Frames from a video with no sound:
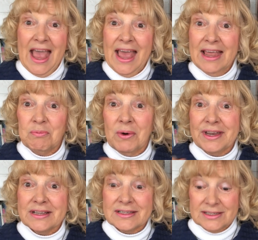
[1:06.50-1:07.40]
And
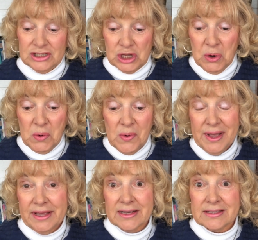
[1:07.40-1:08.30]
what is so
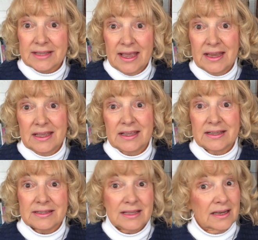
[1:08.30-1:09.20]
exciting
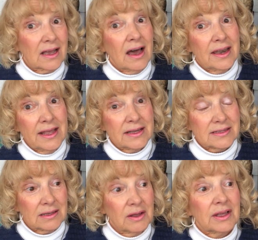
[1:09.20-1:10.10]
is that God
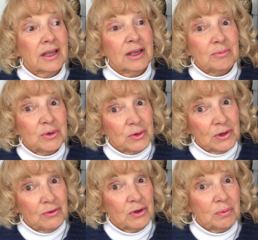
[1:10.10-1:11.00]
has a
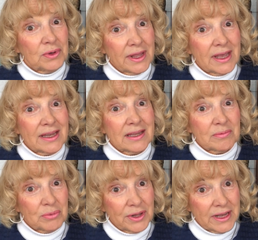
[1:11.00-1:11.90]
beautiful plan
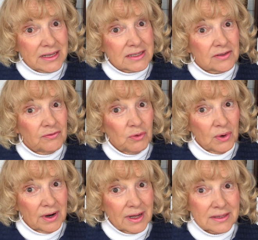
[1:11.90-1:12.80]
in place
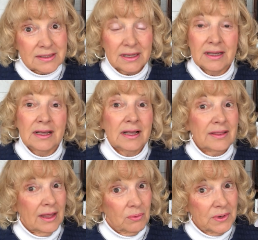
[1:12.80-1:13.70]
for us
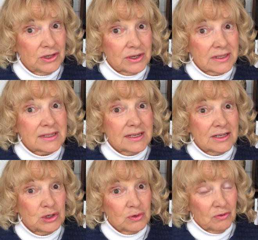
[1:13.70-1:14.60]
that we just
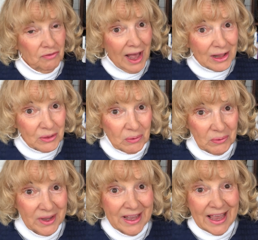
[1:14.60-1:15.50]
need to
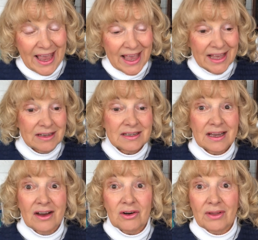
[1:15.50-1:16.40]
follow, and
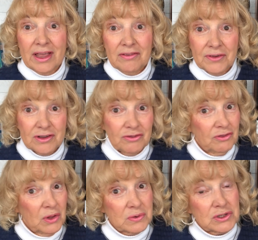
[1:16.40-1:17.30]
our life can
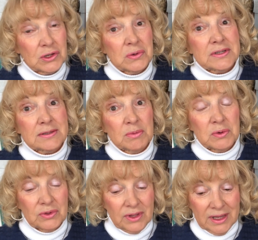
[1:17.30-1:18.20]
flow so
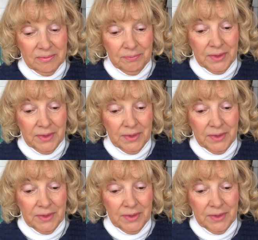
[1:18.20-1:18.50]
smoothly.